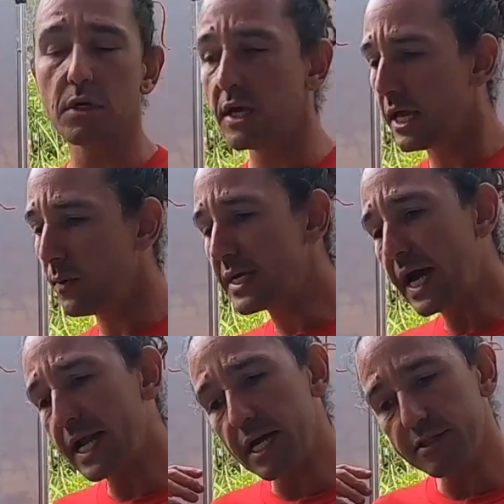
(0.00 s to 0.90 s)
And we got to
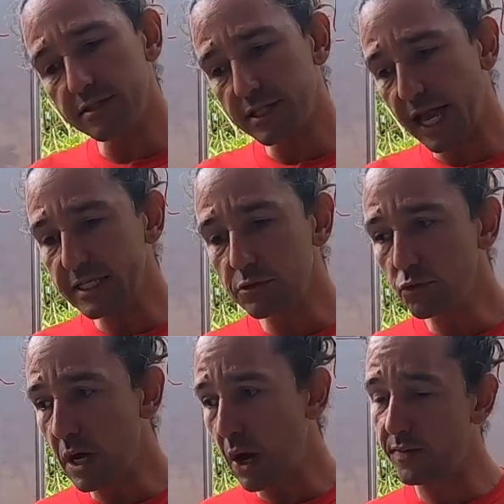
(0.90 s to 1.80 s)
understand as
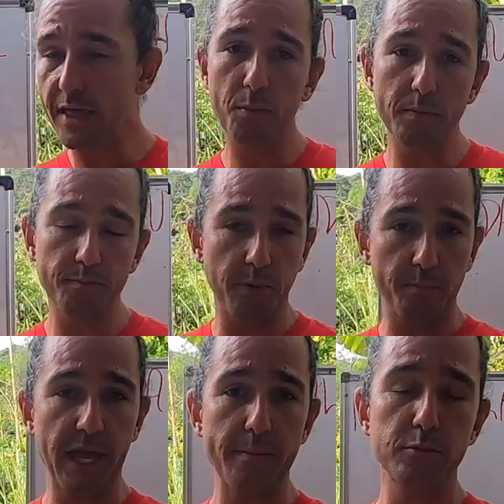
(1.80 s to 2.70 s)
well, and that will be
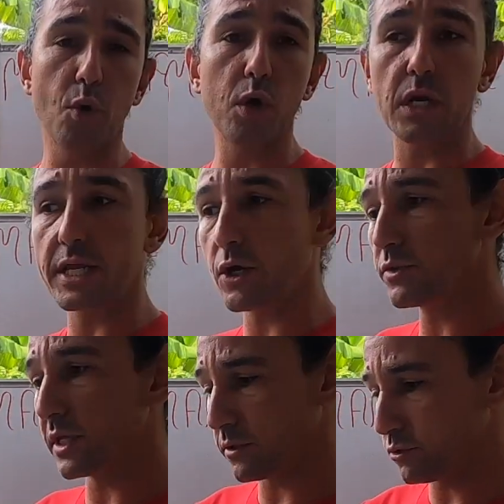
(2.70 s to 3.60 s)
perhaps more clear
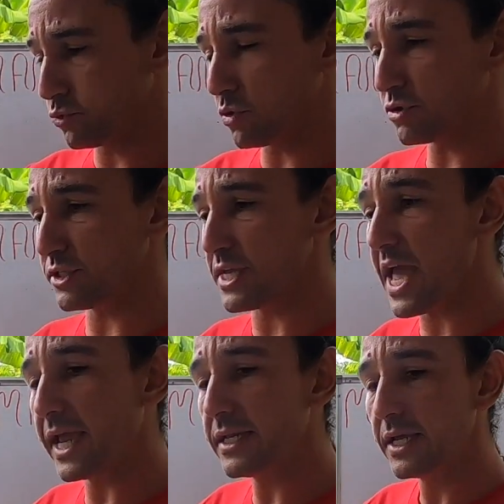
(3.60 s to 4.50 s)
towards the
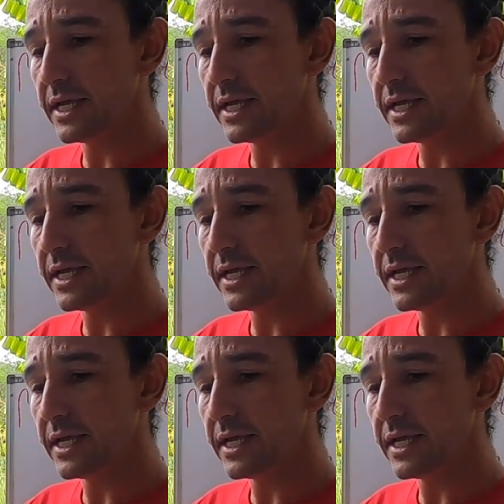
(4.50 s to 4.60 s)
end,